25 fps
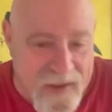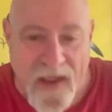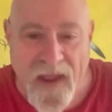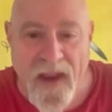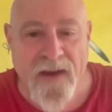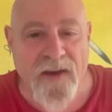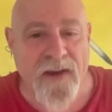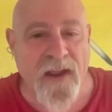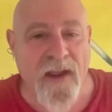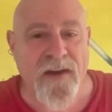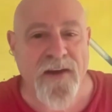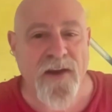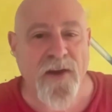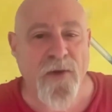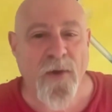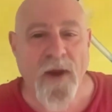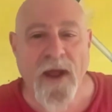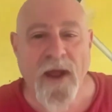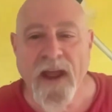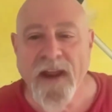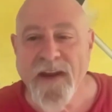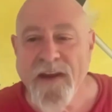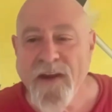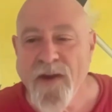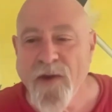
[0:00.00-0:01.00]

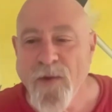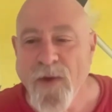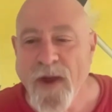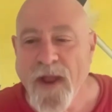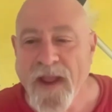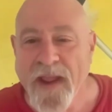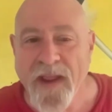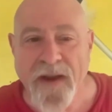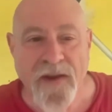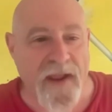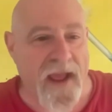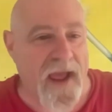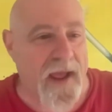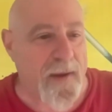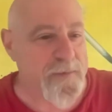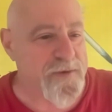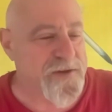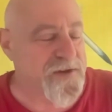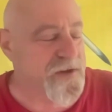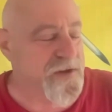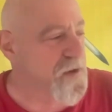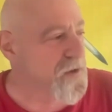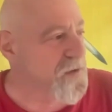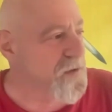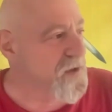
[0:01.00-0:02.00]
I knew I had
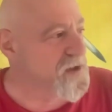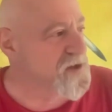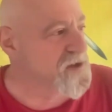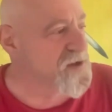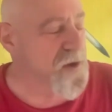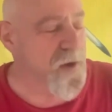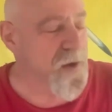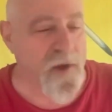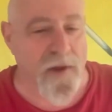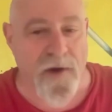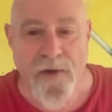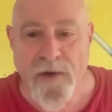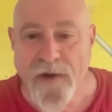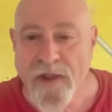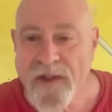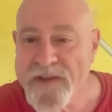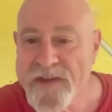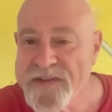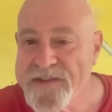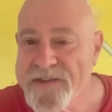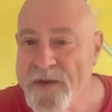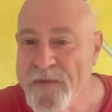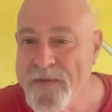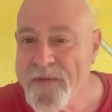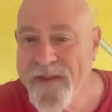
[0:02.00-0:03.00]
absolutely slaughtered it.
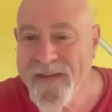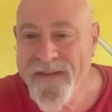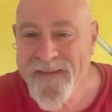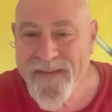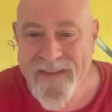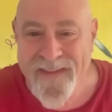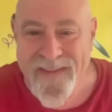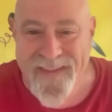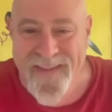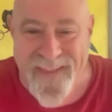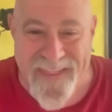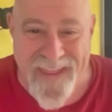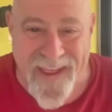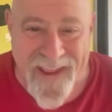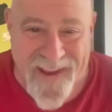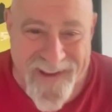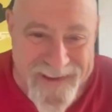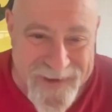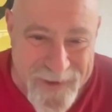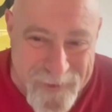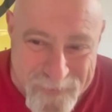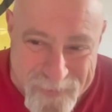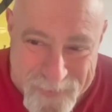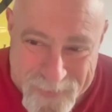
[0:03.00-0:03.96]
So thank you for